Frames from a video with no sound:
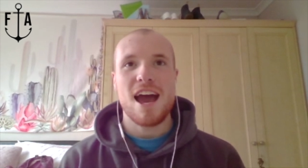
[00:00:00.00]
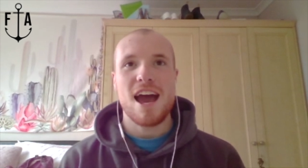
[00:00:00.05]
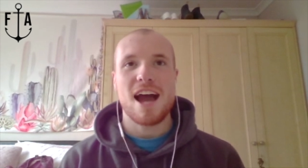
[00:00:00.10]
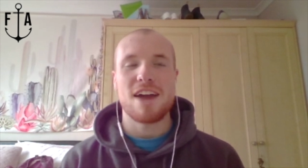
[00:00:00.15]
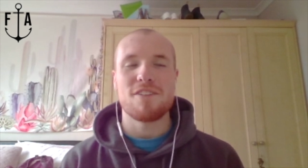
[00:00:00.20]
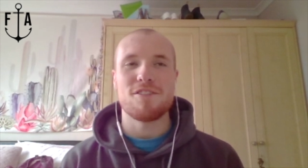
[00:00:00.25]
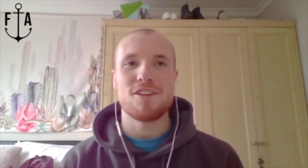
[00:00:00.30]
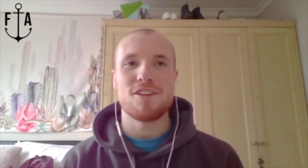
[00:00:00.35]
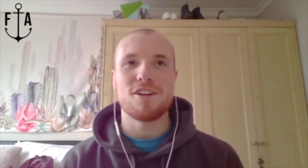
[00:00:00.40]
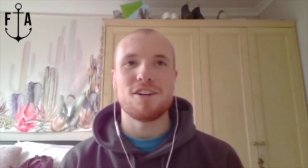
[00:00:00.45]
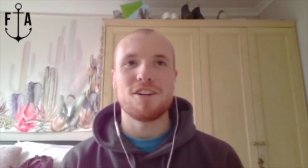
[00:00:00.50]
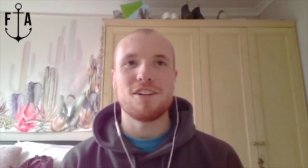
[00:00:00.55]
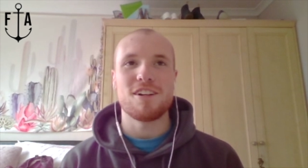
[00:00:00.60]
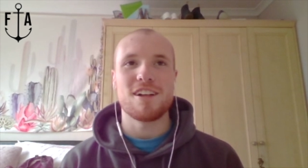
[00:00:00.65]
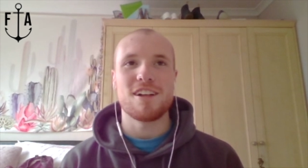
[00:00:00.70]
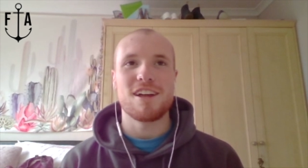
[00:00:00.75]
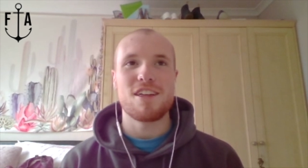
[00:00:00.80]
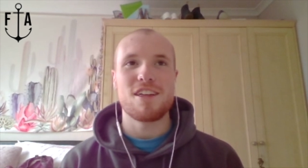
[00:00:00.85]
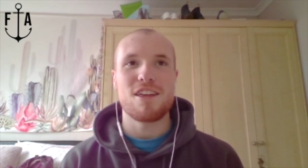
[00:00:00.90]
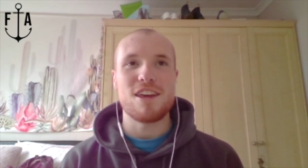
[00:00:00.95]
I
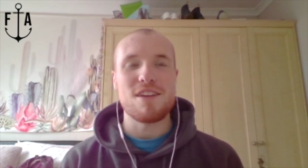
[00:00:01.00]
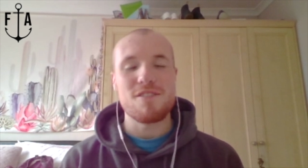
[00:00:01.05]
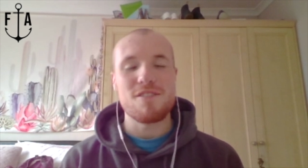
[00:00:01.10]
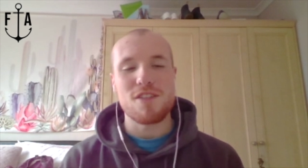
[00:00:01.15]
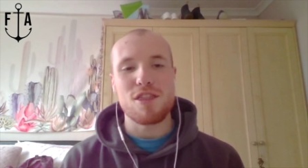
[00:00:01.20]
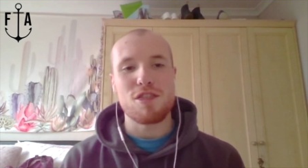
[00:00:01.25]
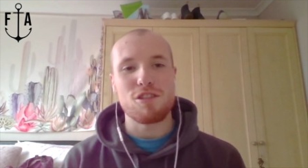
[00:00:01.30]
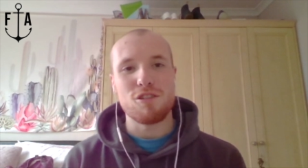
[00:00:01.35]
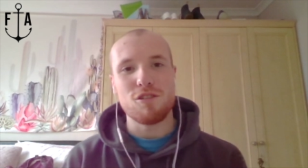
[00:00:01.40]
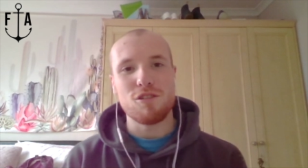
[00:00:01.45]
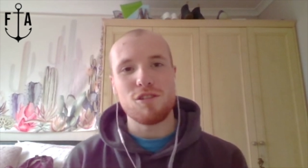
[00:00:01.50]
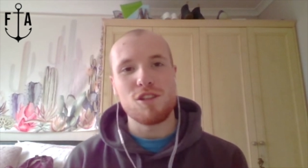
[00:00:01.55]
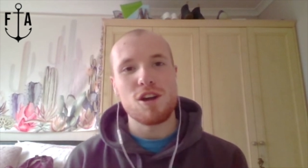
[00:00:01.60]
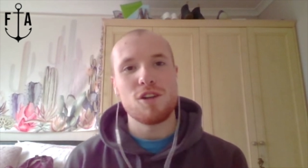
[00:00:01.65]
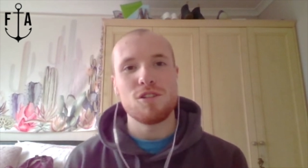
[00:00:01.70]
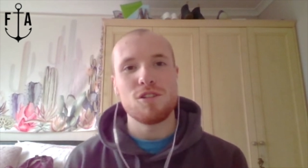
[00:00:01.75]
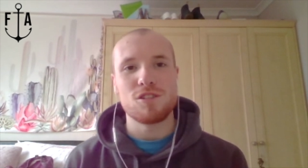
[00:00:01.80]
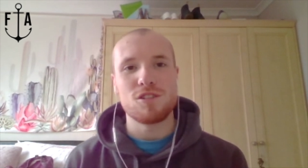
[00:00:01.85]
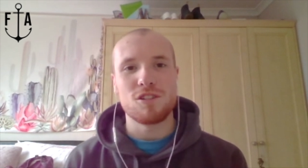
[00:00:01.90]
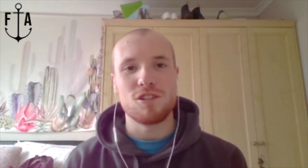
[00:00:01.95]
feel even through
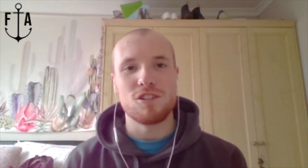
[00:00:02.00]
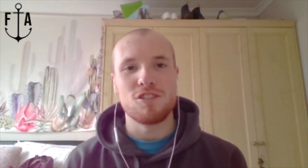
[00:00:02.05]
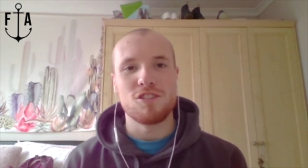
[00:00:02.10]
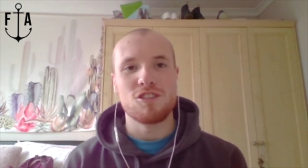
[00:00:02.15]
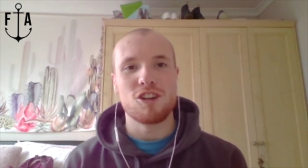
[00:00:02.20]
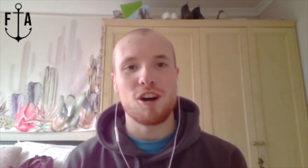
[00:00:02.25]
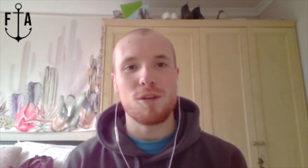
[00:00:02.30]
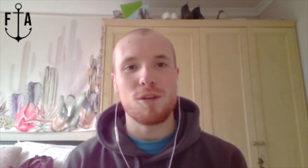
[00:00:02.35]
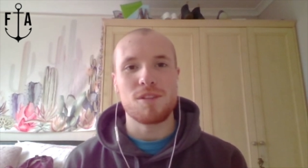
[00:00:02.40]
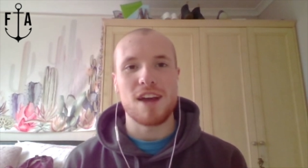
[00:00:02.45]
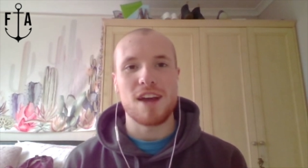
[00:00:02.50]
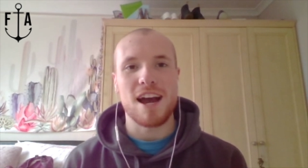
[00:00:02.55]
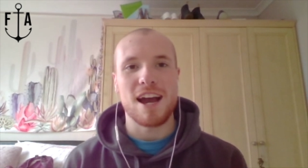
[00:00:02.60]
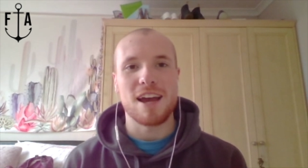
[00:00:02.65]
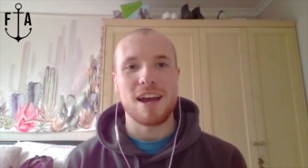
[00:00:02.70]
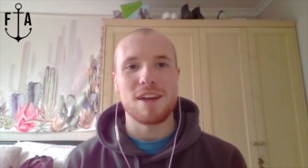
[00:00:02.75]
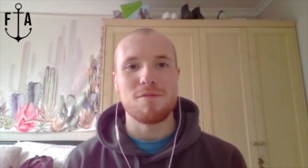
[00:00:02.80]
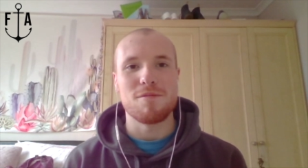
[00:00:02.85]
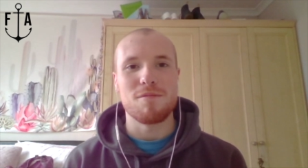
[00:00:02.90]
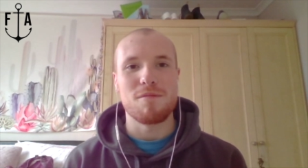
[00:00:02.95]
those sort of jobs,
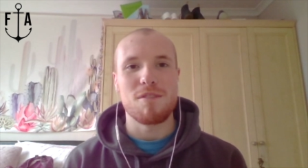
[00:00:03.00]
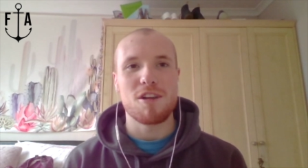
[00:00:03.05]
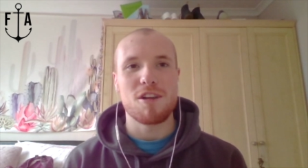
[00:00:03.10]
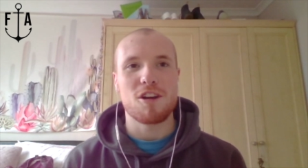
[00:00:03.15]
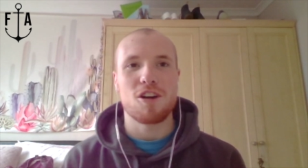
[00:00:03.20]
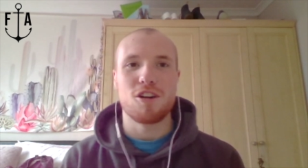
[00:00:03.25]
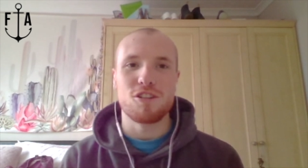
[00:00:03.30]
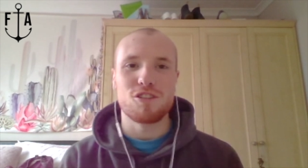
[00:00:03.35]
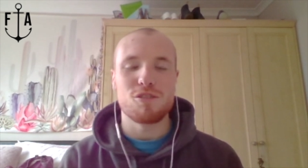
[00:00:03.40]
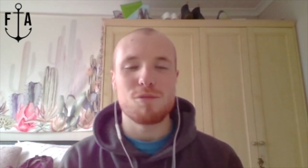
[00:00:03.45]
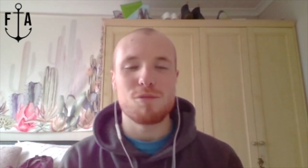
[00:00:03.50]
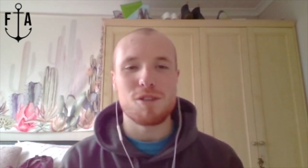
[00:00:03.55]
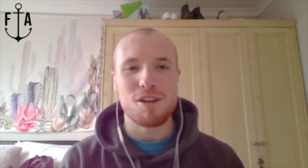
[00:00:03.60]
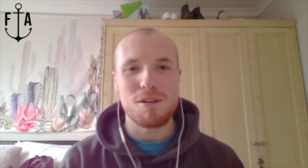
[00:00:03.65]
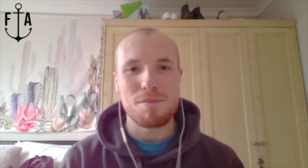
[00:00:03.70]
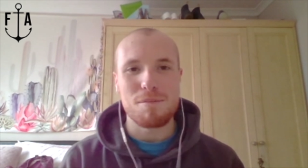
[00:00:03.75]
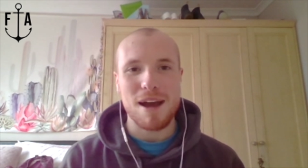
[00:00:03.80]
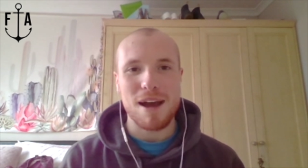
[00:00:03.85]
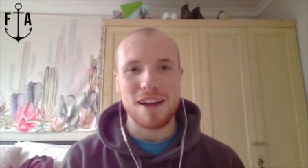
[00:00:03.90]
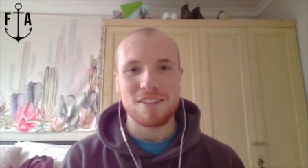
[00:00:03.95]
I'm
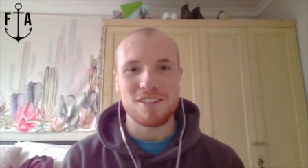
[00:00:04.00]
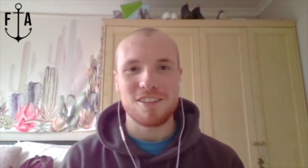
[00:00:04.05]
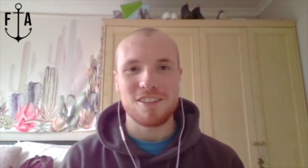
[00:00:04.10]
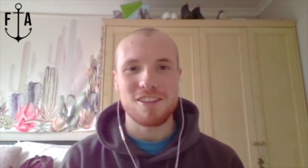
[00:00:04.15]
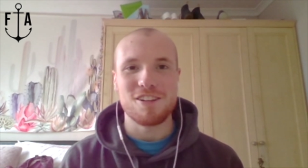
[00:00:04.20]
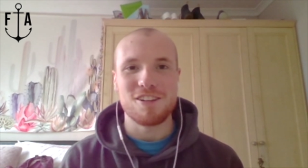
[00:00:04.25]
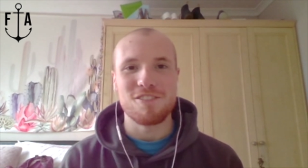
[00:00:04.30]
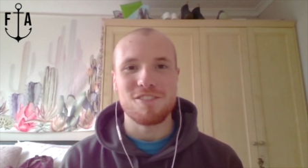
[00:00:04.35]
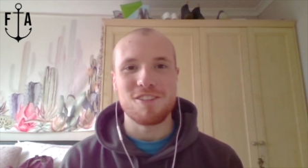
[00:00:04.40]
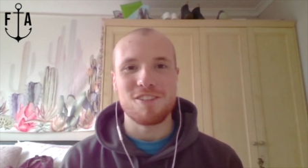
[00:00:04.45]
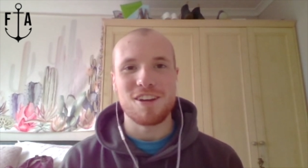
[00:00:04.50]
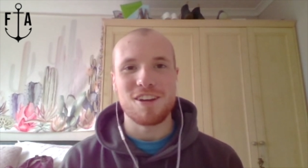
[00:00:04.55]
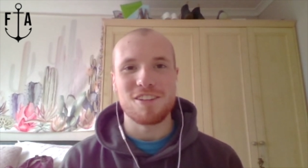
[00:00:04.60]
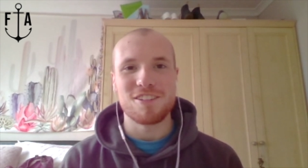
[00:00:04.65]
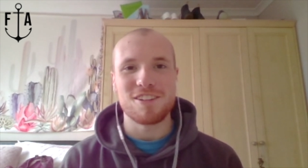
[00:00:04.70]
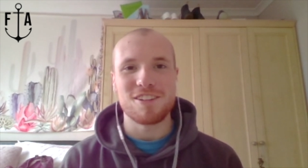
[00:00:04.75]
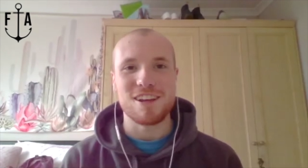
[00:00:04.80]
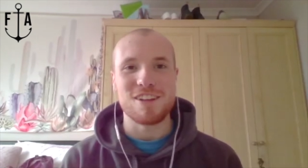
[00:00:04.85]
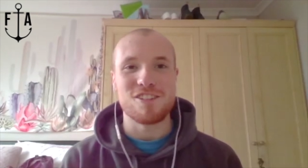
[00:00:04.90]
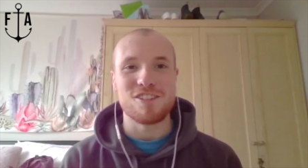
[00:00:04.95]
contributing back to the
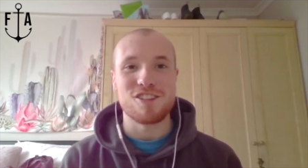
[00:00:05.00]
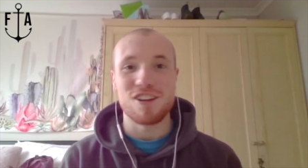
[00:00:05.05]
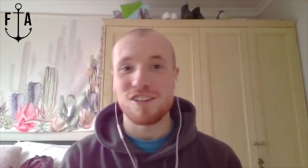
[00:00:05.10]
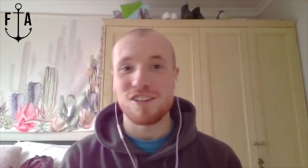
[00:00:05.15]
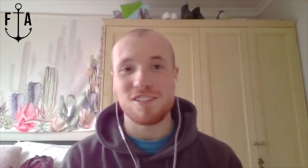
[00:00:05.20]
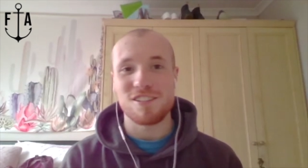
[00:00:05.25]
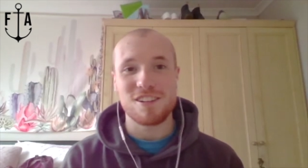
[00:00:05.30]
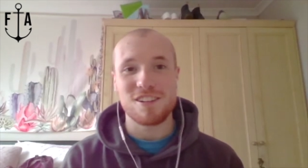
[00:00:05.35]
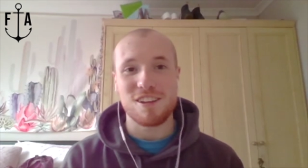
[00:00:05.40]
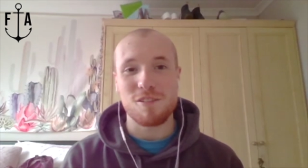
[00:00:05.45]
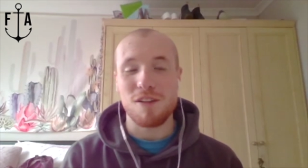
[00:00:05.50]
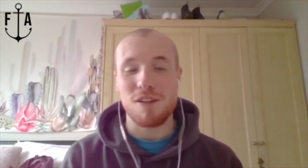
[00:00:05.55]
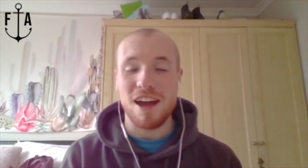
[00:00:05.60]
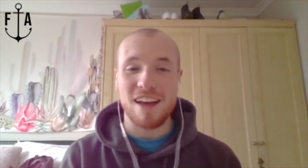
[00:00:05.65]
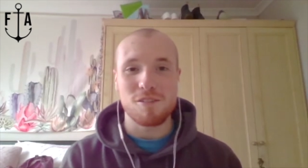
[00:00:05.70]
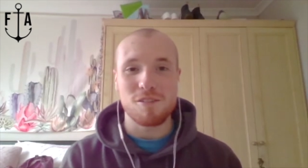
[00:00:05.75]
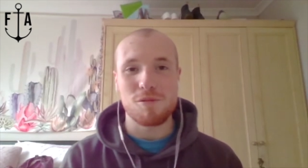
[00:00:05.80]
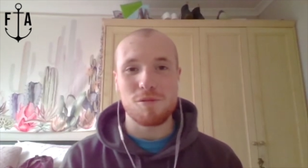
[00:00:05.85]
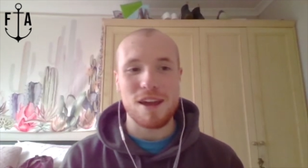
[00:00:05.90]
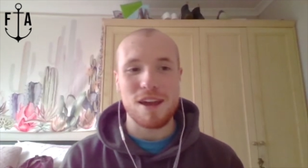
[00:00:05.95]
university just to,
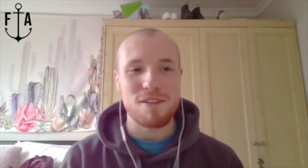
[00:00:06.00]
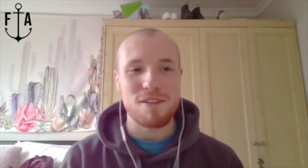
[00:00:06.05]
as a way of